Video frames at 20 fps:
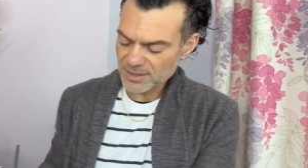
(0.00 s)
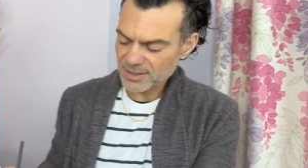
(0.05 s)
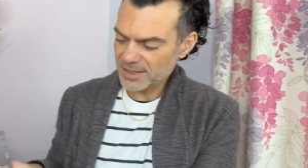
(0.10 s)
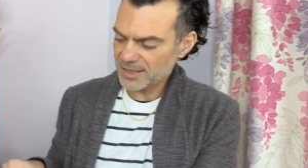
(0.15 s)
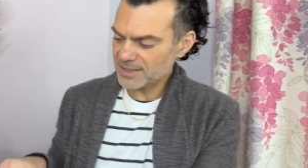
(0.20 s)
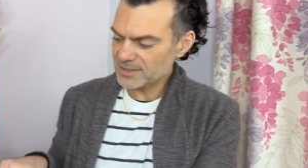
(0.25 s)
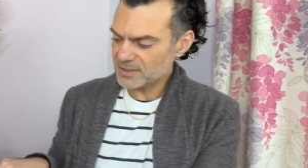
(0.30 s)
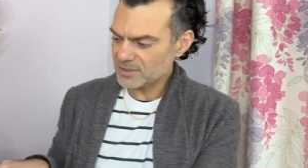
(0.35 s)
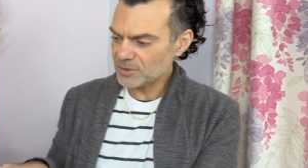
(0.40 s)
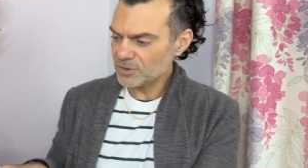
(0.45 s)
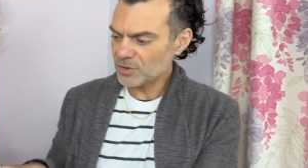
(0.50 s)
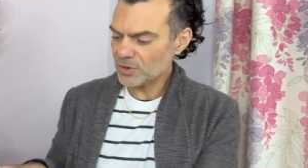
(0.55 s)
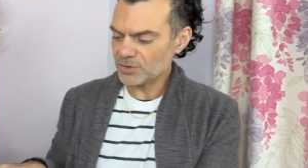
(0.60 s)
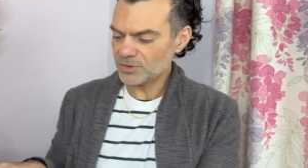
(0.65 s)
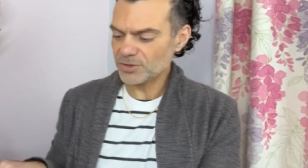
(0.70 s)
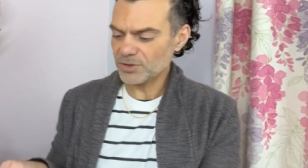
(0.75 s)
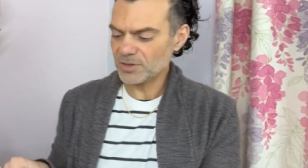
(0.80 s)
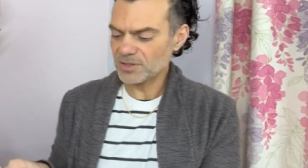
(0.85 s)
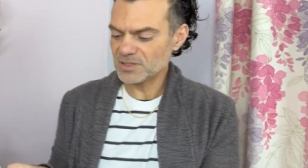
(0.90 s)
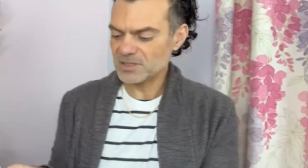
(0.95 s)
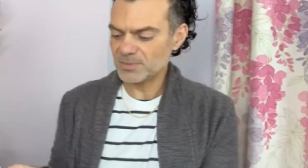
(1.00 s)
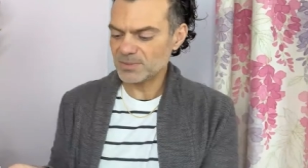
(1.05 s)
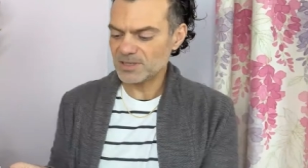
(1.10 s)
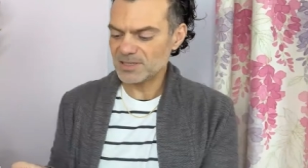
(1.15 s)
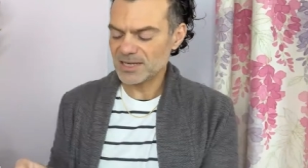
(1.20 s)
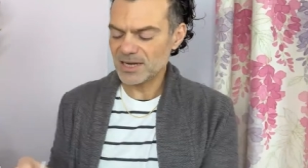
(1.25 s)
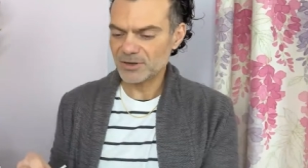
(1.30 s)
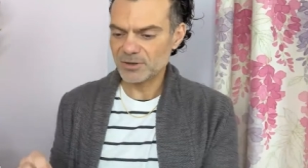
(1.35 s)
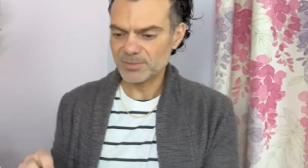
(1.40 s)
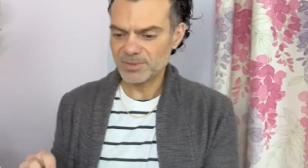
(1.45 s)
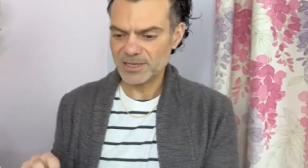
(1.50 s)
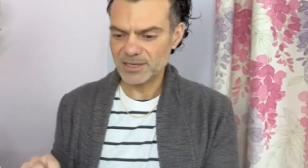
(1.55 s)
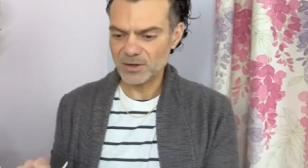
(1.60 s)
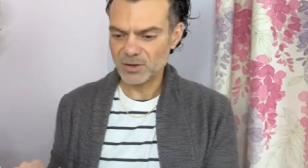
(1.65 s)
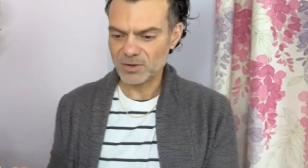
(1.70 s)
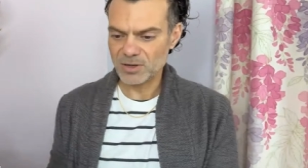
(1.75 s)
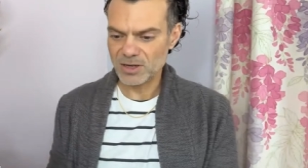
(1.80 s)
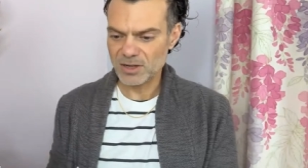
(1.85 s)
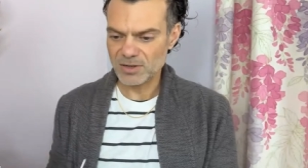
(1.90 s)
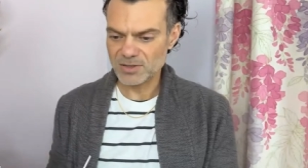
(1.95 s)
it's not going to be terribly
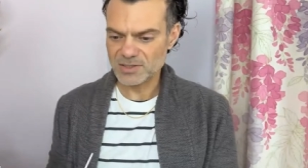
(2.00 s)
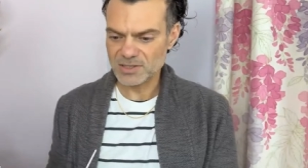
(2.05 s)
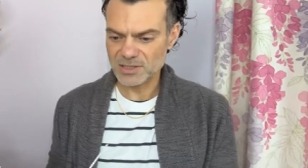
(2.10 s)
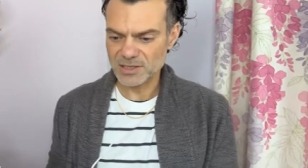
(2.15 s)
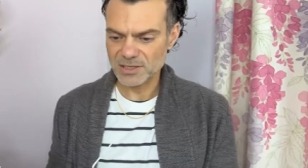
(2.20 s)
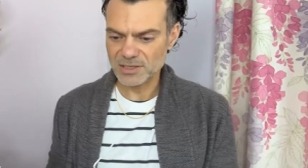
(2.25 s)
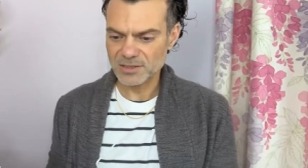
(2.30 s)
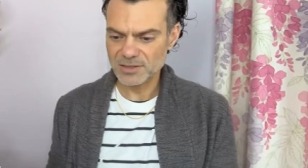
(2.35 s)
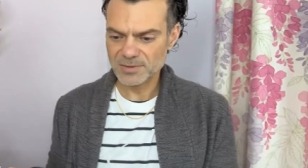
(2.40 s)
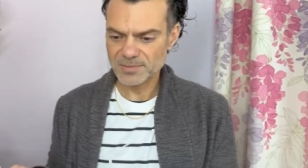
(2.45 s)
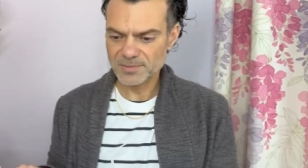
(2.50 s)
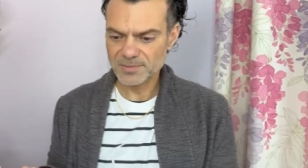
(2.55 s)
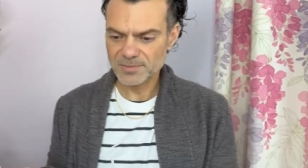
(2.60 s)
long lasting.